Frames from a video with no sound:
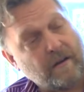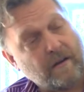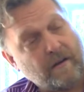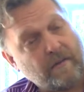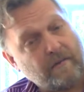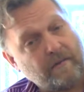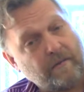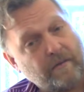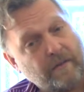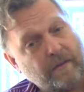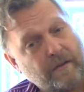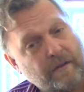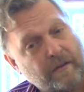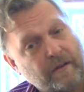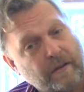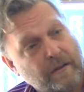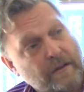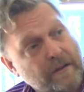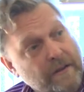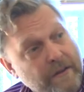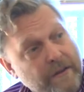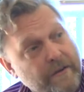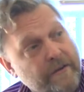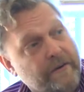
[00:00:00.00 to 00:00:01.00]
of the
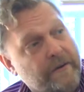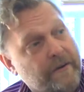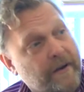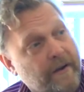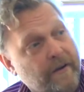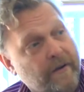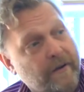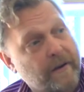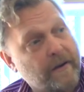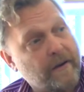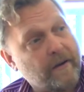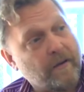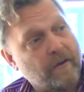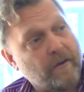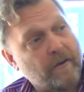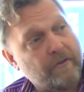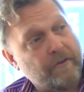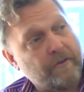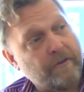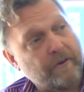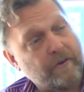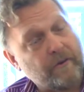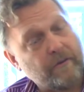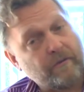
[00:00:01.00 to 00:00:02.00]
literary
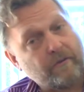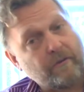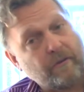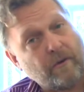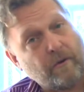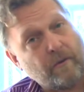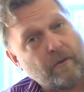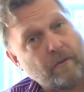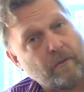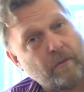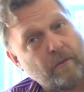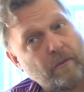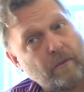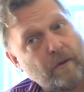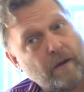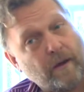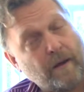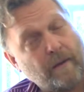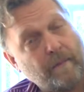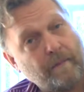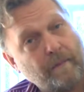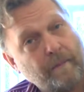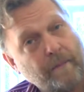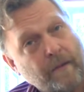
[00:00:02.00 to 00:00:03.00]
culture. So
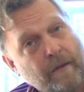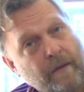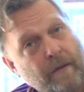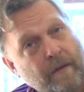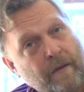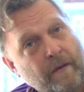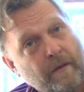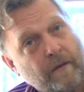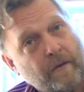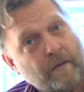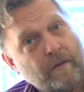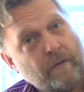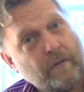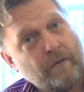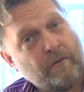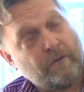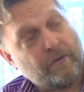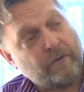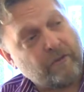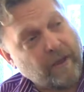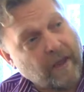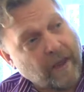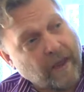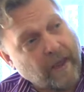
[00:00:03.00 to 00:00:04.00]
um,
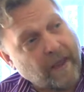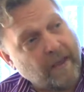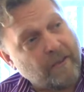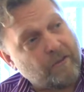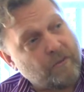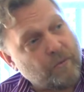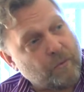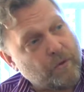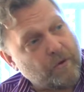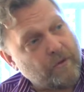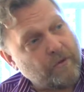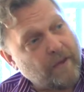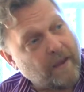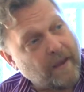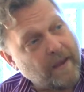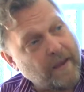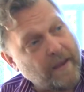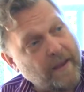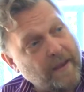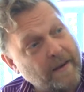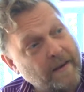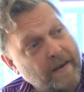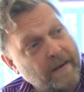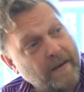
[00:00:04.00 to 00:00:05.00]
scans were
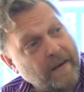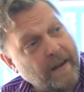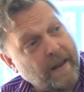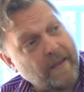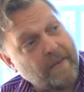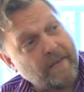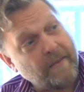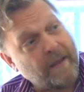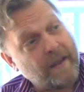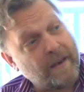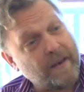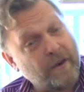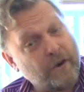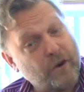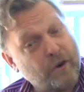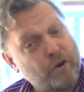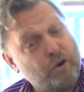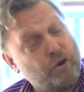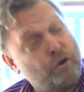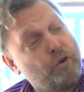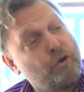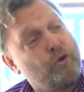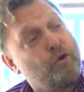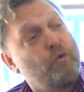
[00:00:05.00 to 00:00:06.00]
taken, and then
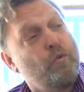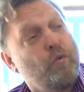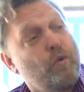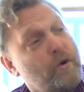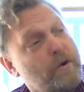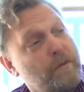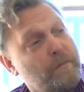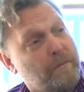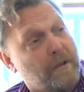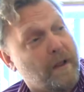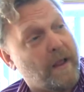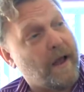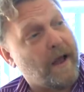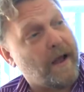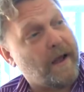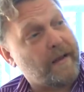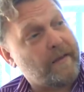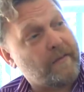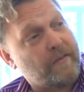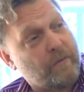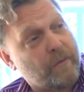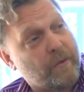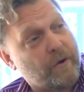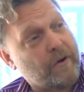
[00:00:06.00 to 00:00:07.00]
new wood
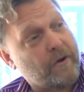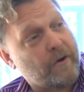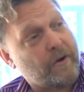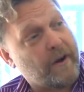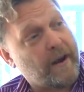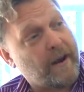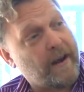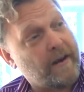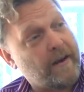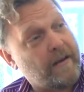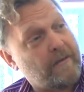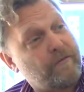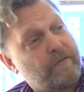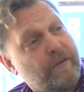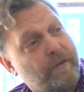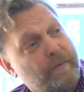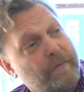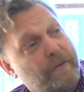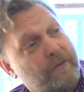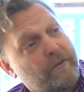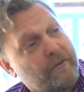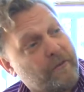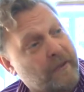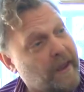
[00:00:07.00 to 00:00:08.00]
blocks were created
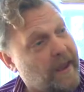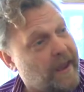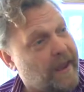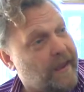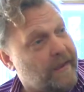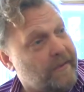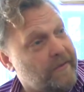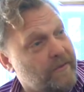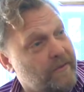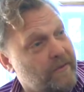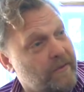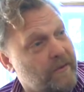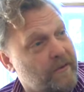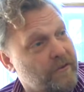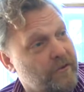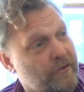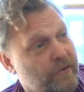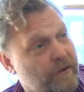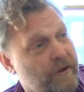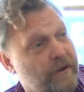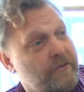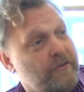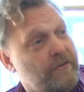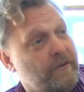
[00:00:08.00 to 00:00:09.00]
from the scans, and
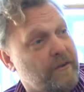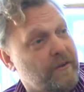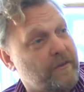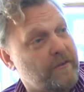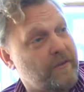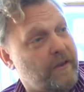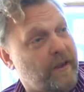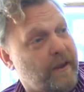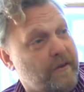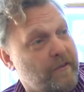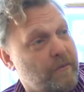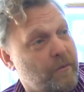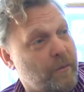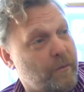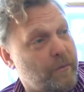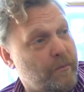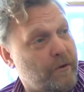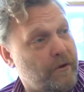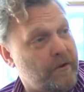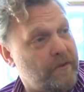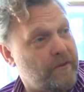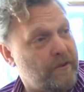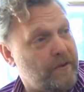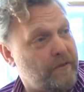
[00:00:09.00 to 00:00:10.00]
traditional texts were
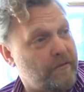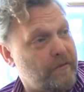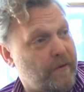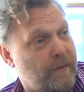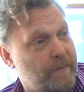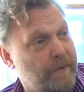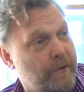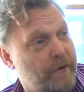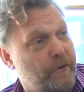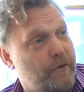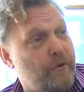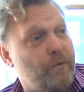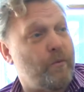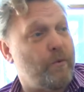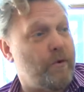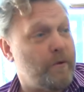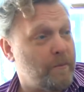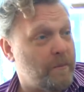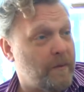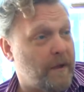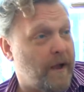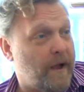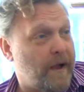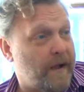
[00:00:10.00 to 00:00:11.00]
printed from the new
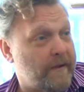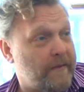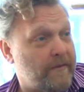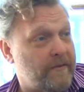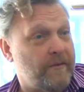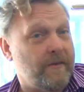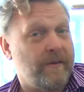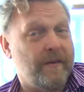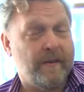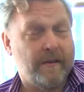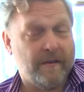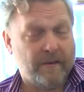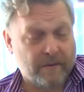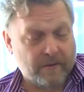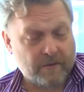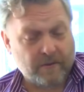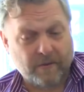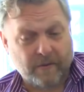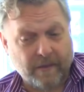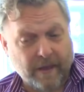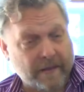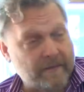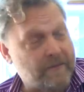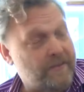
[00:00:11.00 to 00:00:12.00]
wood blocks.
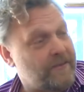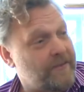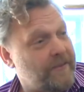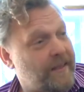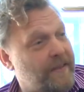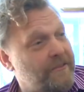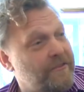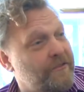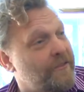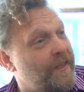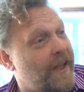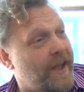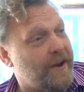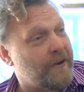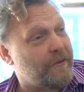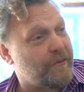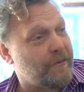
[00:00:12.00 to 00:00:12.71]
So that's that's not a